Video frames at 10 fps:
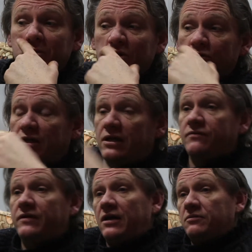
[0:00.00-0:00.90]
usually
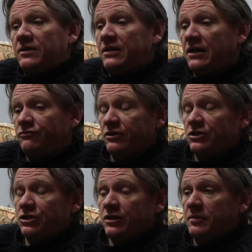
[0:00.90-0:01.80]
overnight when the
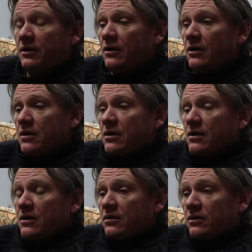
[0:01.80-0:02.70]
electric's cheap.
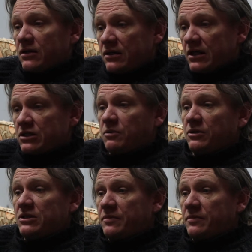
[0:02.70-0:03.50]
The next one